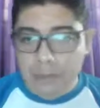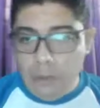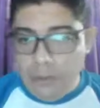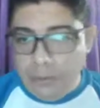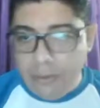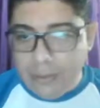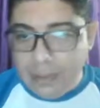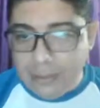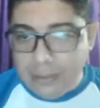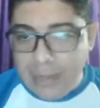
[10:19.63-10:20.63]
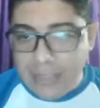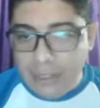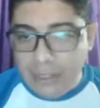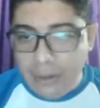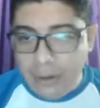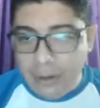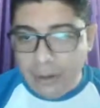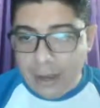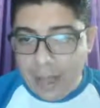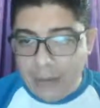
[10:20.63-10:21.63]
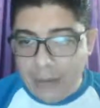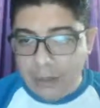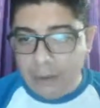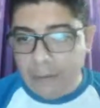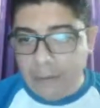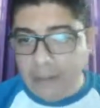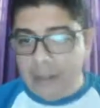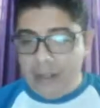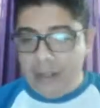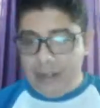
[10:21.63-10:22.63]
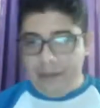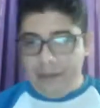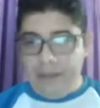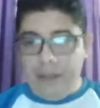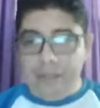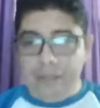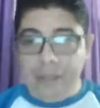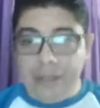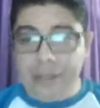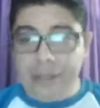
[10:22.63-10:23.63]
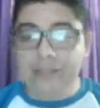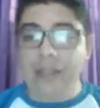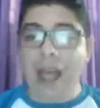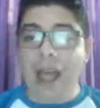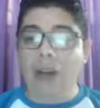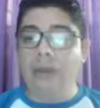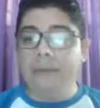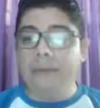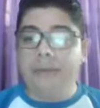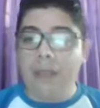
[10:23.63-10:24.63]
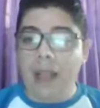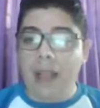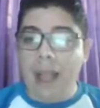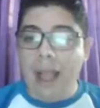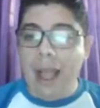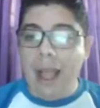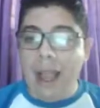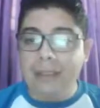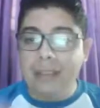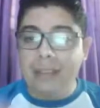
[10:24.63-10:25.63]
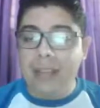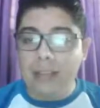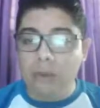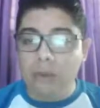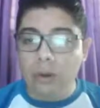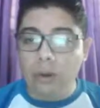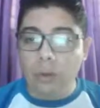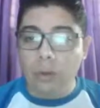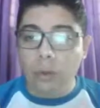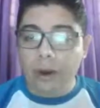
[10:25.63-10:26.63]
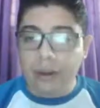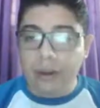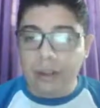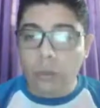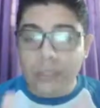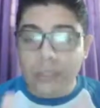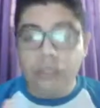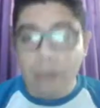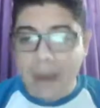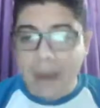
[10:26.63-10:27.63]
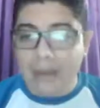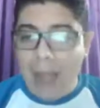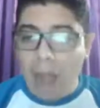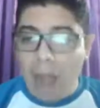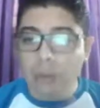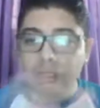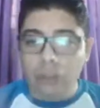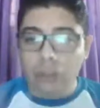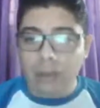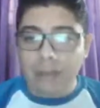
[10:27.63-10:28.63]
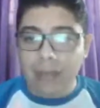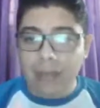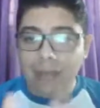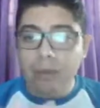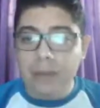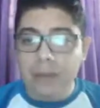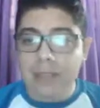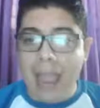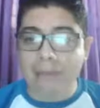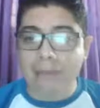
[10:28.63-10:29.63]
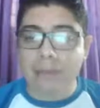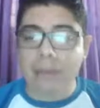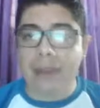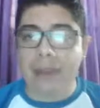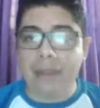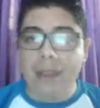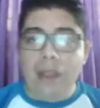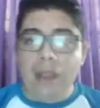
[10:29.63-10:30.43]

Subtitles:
There is a slash here, and I added here. This is how I decide where, in which domain I will install it. That will be the FTP path.